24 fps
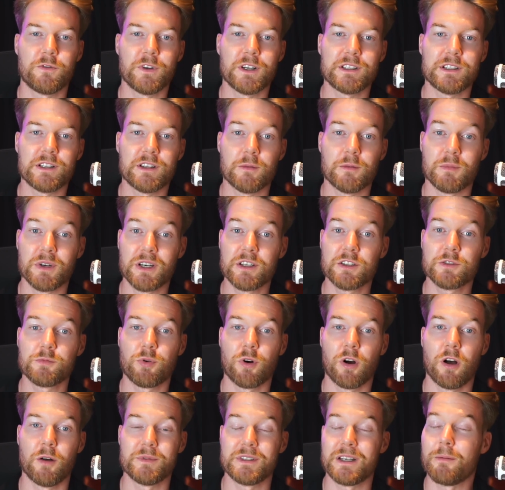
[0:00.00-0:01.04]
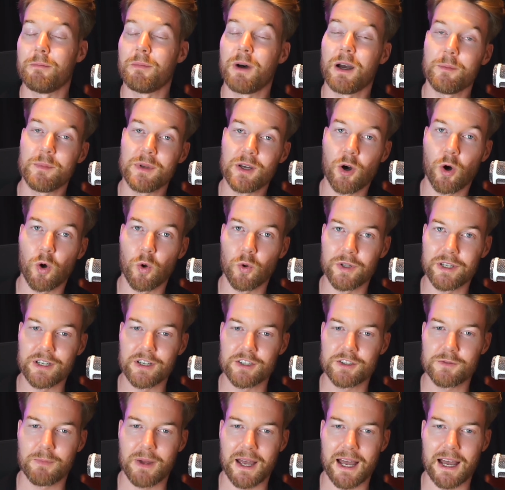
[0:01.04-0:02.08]
fixing the biggest problems that might be holding
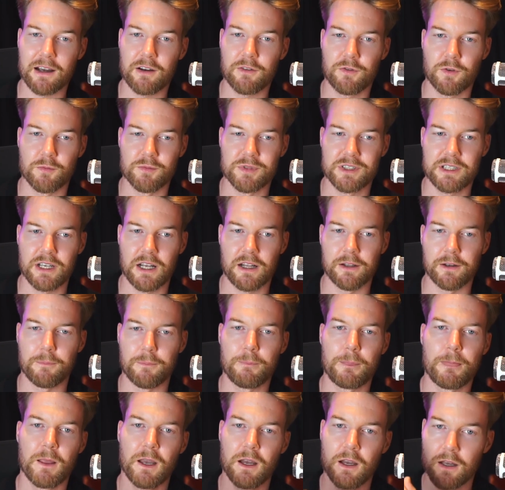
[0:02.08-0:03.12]
us back from selling.